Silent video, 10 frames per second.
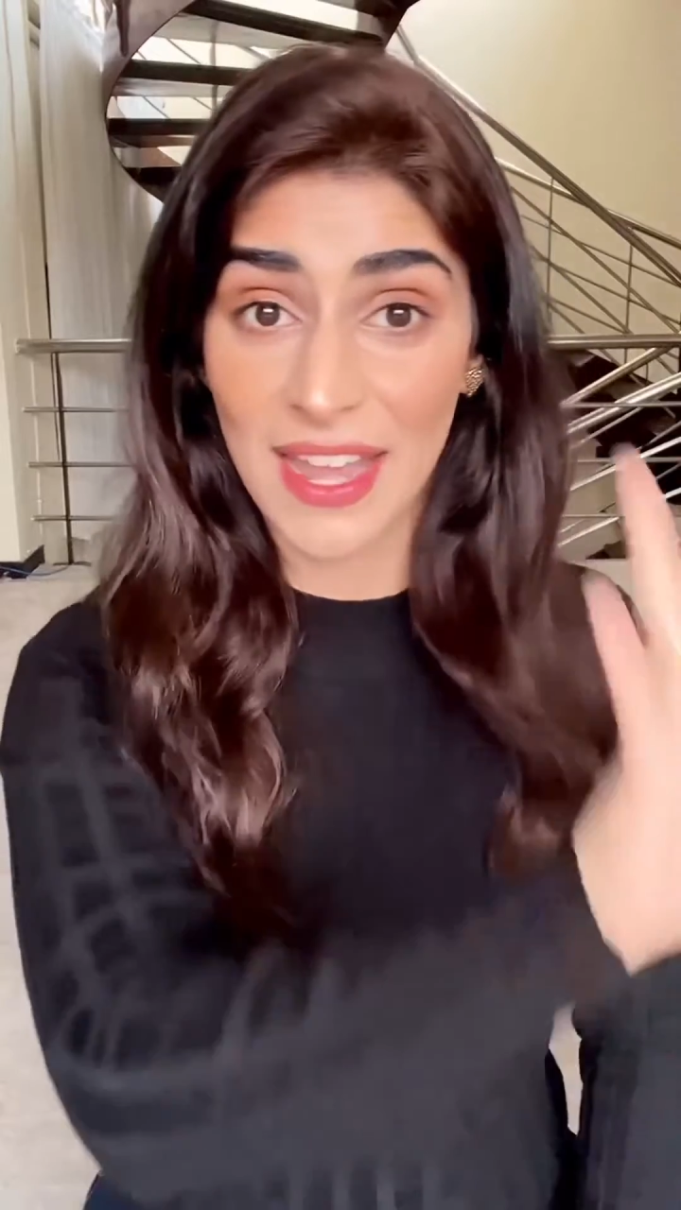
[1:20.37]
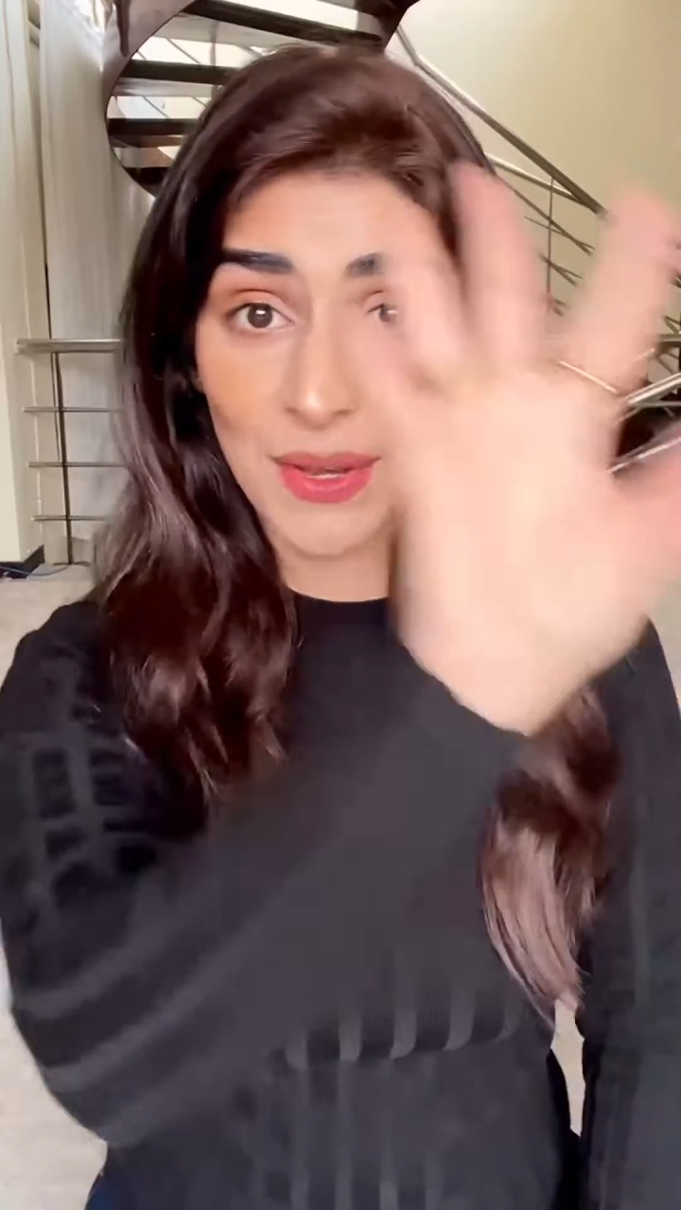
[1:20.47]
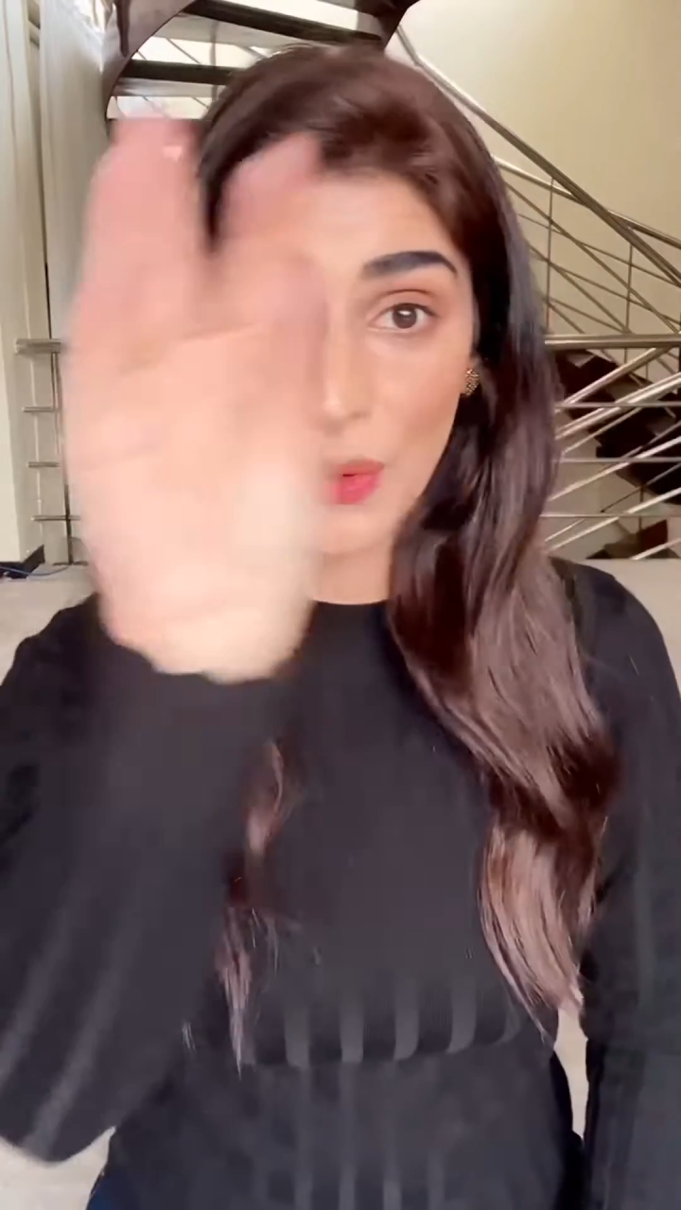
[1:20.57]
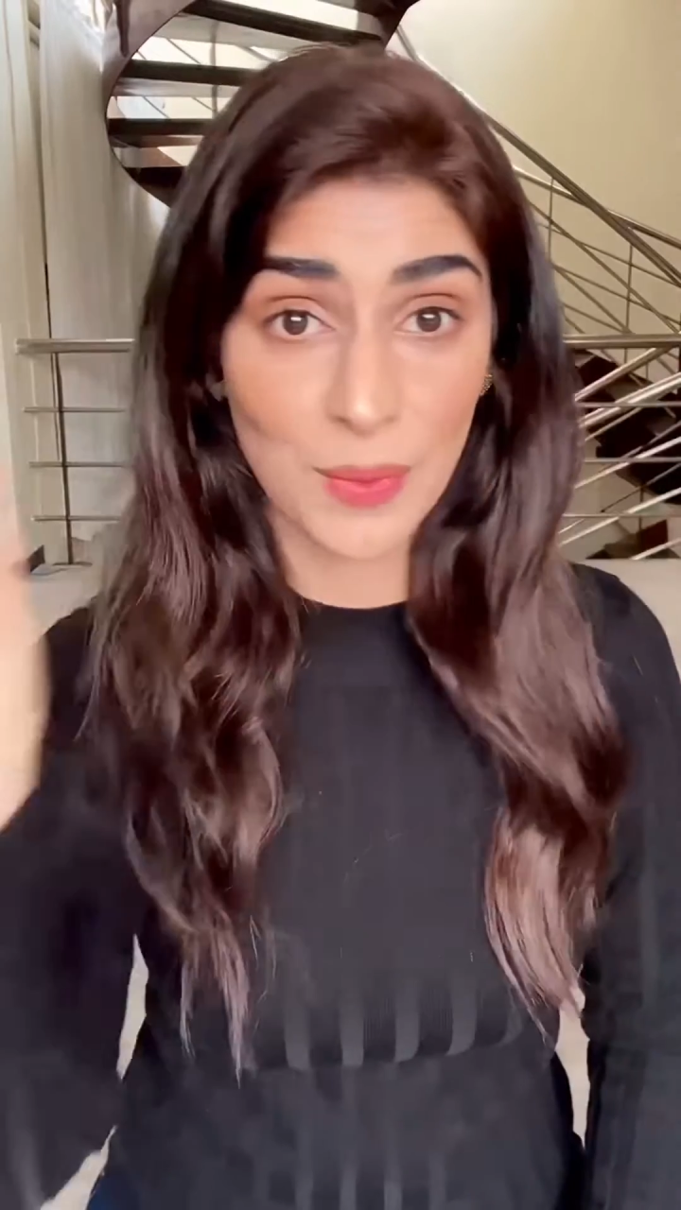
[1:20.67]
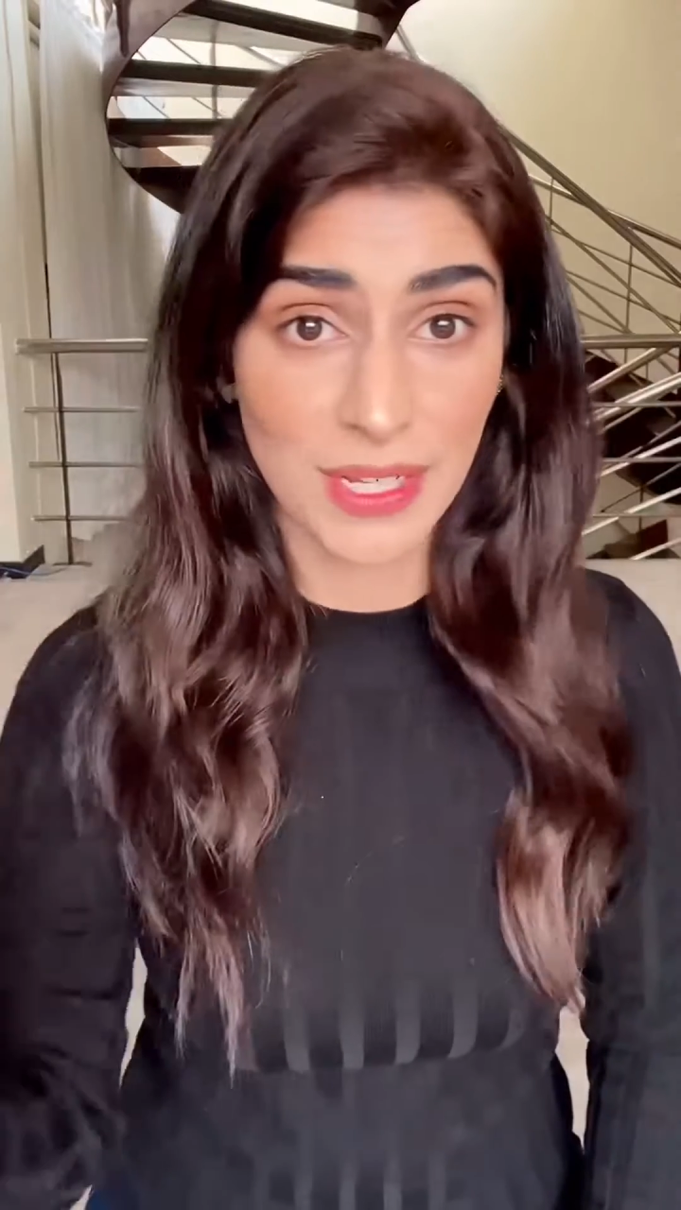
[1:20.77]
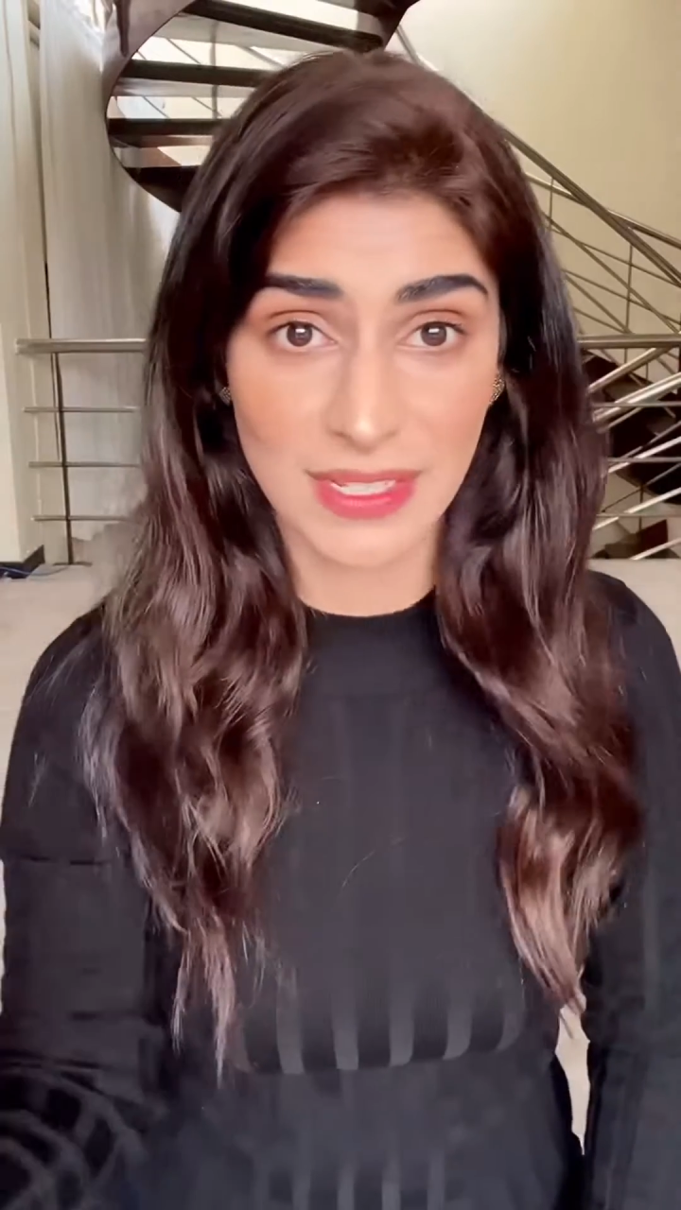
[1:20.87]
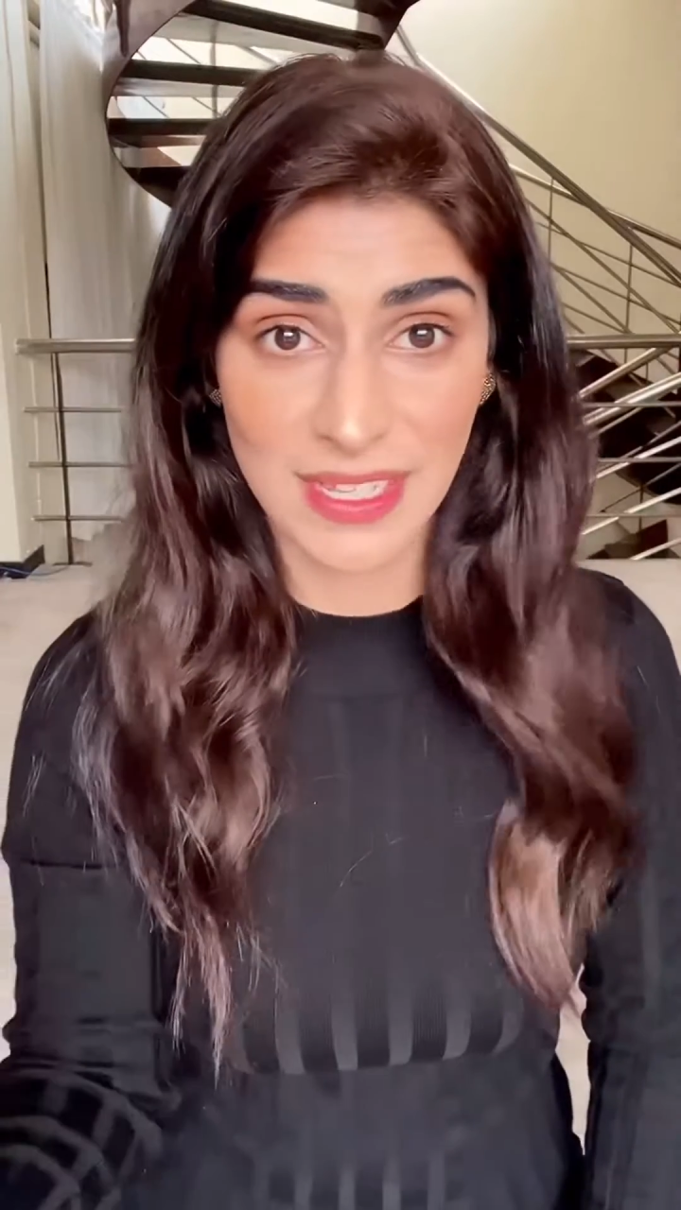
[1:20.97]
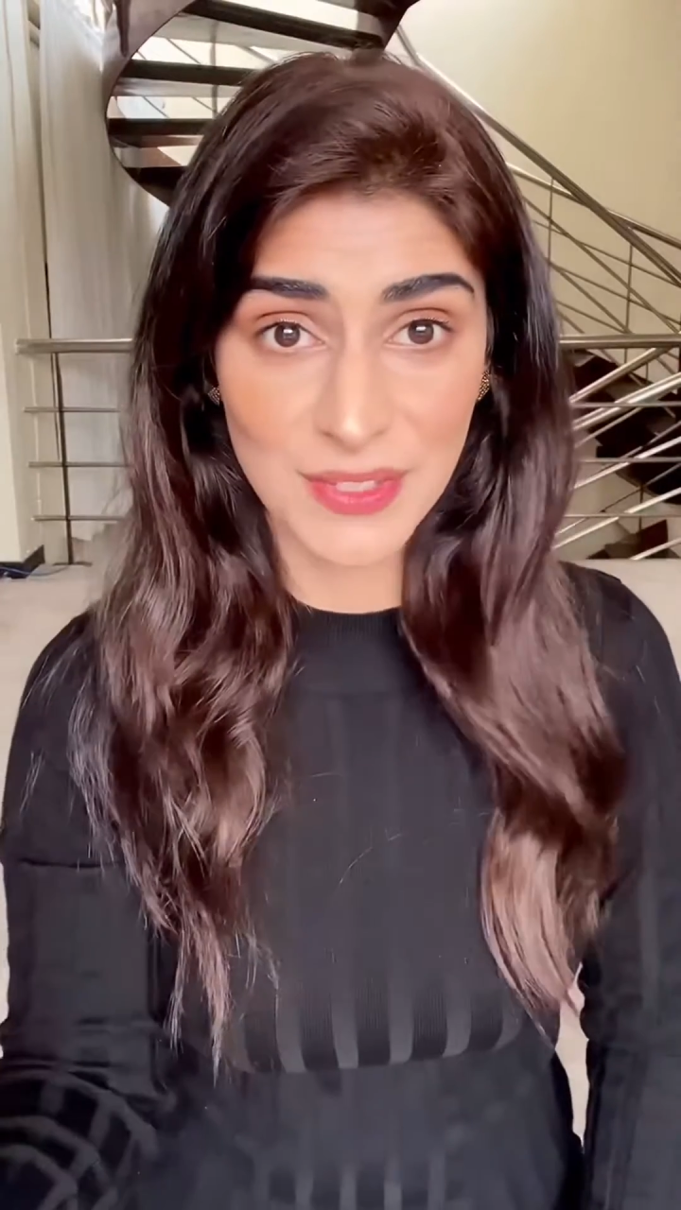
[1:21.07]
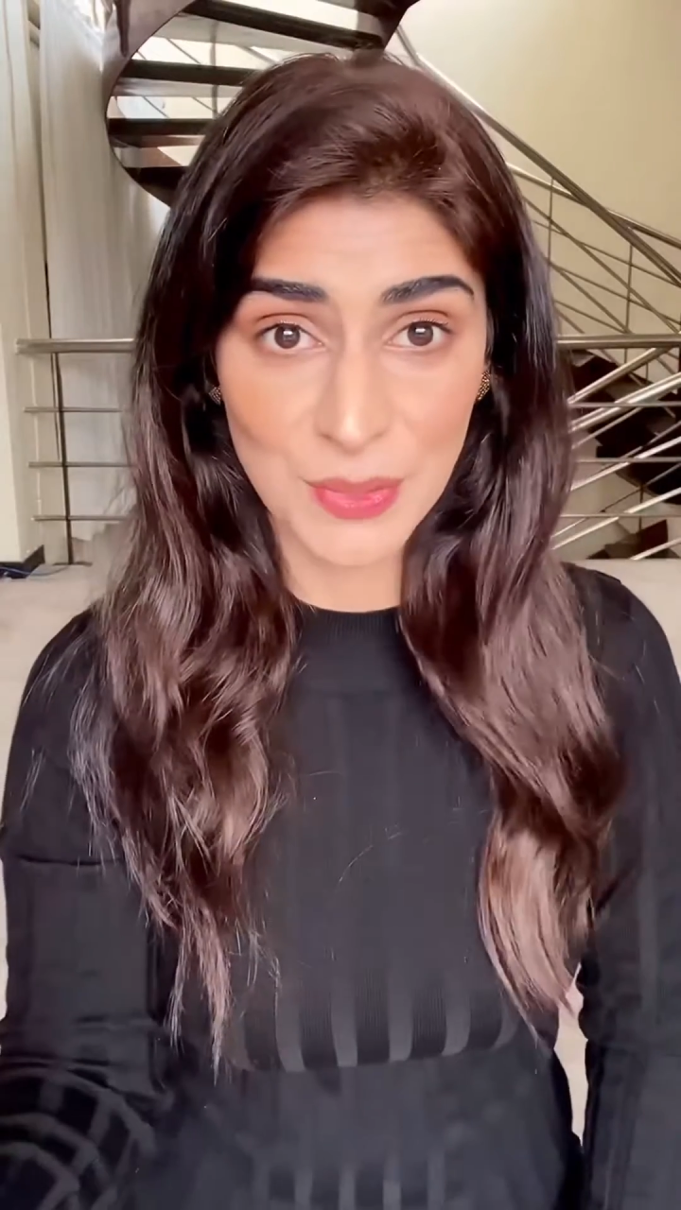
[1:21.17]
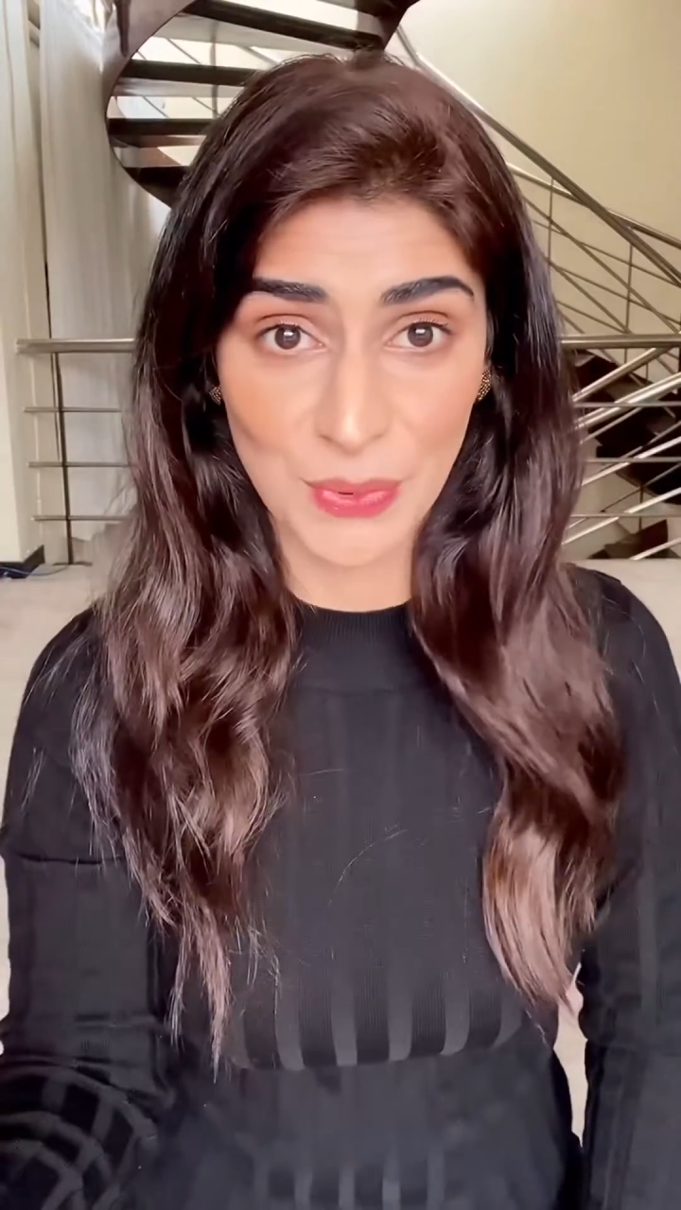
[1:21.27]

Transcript: and nobody else has